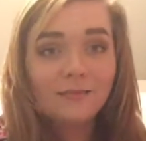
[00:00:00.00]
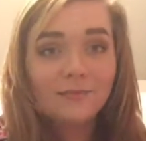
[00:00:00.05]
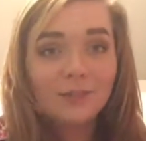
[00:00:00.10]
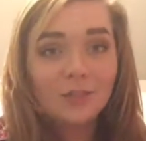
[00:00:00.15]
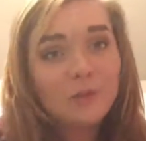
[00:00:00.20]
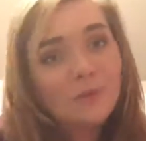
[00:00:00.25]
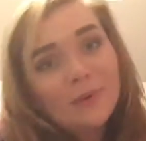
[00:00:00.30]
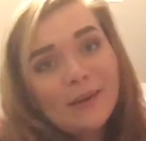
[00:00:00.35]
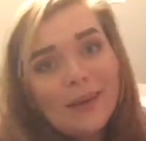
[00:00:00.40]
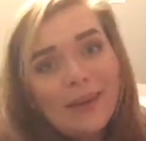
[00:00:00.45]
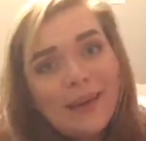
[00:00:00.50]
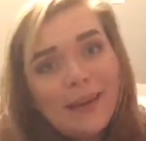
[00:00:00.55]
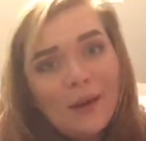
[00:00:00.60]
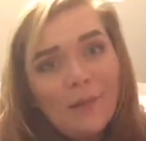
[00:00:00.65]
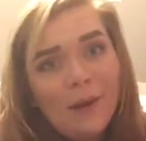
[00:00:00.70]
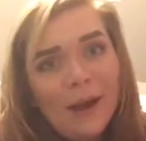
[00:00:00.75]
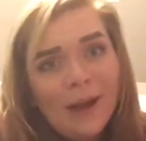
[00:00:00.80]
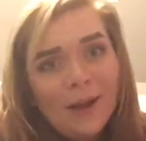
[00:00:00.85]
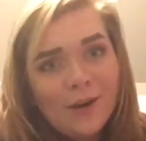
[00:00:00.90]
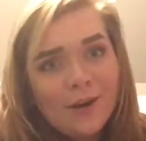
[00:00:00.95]
to being a
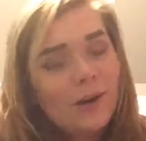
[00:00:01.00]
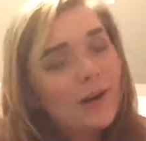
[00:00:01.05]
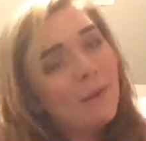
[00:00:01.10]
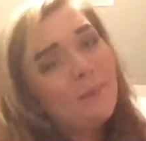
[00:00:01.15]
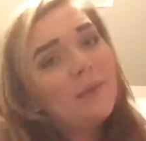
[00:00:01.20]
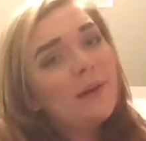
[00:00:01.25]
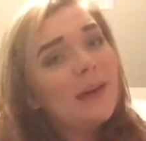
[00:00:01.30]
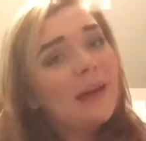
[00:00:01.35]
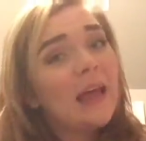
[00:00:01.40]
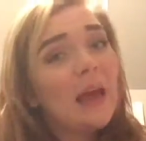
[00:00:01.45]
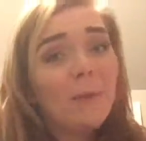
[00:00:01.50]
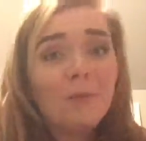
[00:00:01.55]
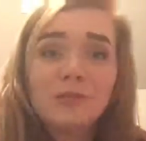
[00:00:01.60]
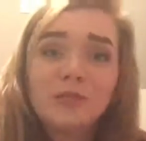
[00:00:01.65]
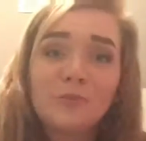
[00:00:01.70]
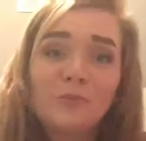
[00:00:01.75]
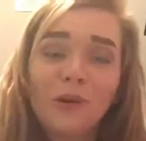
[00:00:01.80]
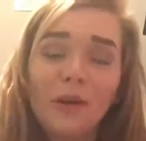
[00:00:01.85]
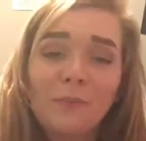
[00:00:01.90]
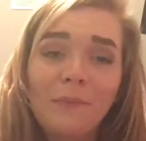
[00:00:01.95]
minor and being able
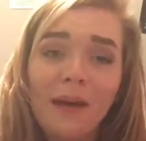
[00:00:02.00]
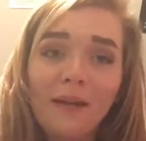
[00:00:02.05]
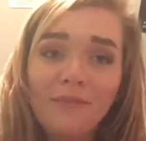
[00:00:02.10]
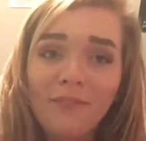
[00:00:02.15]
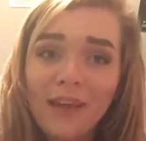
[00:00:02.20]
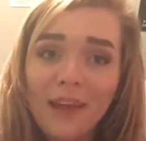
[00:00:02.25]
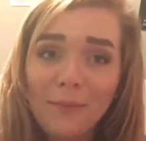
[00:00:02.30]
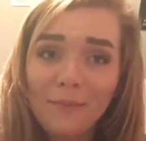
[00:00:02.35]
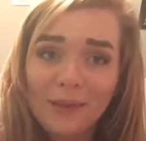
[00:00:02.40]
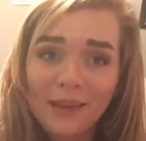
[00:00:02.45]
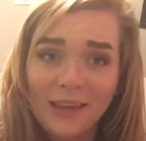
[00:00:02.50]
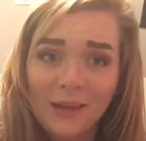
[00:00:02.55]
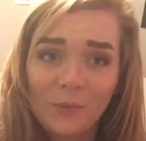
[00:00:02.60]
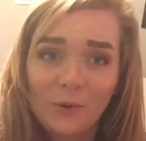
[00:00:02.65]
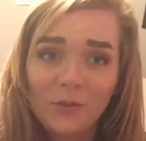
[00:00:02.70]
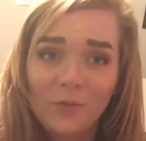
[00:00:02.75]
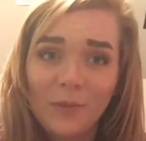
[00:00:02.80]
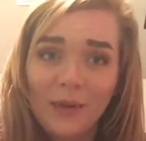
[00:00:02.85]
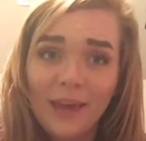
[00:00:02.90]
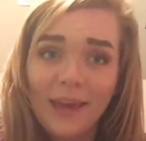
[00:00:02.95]
to bring my family in
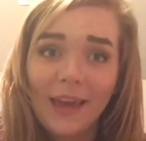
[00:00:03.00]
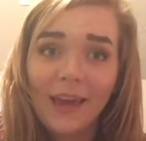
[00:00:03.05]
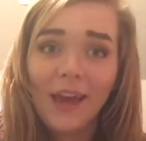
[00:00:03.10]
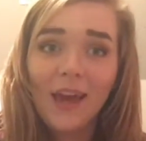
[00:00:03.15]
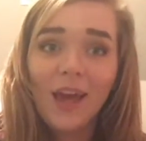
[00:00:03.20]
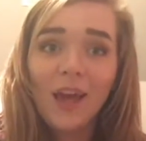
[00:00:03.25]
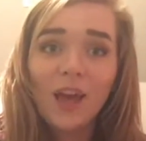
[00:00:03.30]
with me.